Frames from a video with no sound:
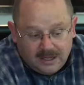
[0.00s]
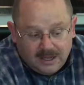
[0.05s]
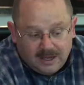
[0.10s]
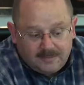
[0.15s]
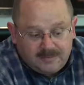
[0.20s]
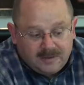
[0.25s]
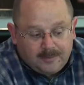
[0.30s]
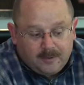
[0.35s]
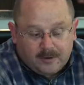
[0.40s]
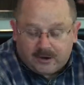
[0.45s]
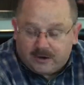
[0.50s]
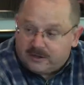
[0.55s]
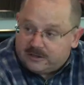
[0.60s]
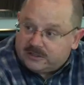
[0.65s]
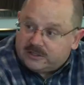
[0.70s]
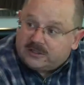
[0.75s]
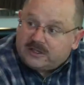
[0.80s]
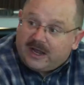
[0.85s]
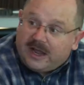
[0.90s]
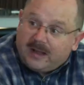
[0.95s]
And people are going to
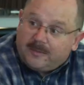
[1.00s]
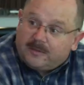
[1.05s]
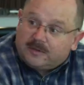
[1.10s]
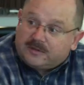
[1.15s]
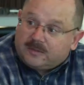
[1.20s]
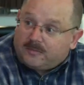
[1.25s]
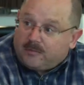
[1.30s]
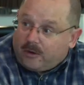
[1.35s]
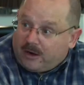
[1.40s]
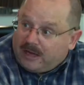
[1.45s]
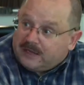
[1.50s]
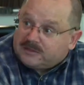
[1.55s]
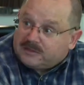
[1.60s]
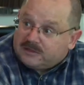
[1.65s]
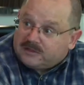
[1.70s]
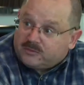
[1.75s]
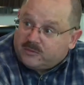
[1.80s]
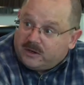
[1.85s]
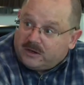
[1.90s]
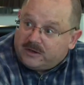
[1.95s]
establish a
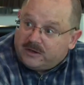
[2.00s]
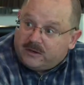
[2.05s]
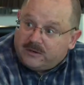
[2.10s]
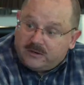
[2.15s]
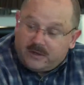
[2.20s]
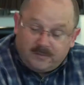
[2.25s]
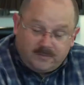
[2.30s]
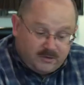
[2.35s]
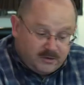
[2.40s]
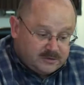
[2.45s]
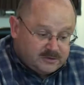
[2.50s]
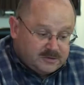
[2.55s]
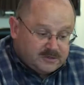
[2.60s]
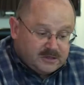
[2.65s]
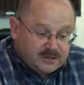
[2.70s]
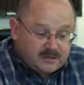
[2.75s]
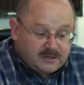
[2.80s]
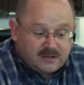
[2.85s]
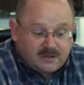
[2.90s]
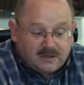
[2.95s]
process window, then use
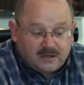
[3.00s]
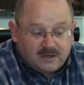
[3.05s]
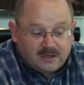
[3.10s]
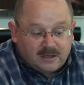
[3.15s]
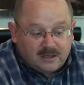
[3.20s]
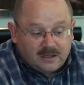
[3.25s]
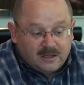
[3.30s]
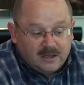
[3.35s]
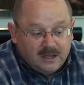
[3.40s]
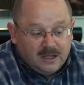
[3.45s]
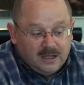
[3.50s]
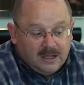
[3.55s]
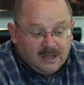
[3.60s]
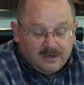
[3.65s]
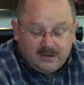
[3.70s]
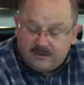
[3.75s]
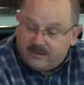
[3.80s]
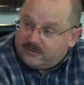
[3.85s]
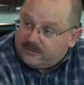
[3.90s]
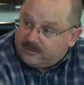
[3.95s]
it
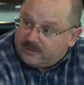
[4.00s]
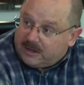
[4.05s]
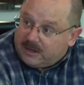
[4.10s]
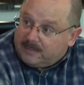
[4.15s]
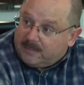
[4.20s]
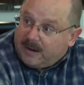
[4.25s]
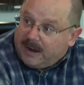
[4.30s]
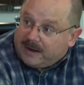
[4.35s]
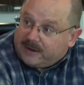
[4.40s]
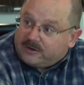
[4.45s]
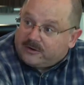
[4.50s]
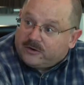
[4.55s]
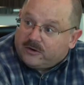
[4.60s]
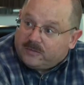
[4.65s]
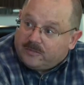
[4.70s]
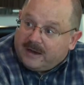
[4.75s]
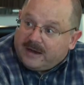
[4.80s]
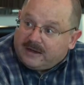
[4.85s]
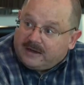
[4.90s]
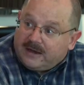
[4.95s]
to monitor
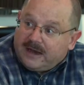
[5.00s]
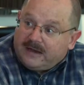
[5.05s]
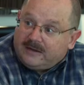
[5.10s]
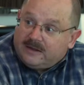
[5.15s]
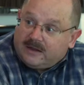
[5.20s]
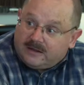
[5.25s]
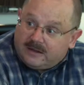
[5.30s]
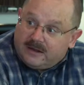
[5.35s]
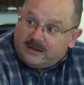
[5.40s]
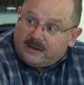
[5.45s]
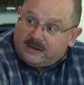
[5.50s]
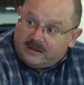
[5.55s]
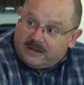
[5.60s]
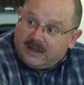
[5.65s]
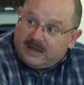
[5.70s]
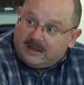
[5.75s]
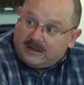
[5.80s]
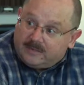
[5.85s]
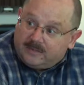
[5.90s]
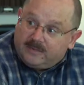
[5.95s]
and maintain it then on a
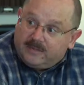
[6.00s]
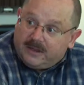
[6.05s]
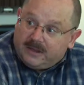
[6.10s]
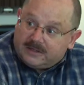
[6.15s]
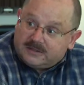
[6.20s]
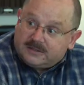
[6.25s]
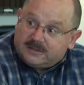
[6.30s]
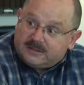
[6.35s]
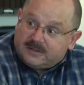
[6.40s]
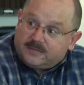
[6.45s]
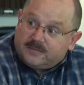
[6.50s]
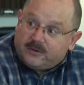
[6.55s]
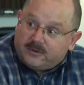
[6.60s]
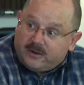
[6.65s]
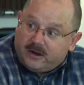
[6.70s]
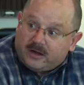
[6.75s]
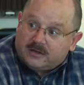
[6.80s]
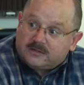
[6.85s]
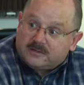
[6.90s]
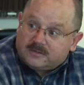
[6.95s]
daily basis in
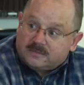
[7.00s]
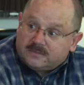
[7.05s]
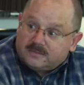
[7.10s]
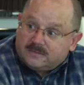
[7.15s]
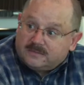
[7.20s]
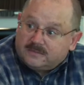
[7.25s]
production.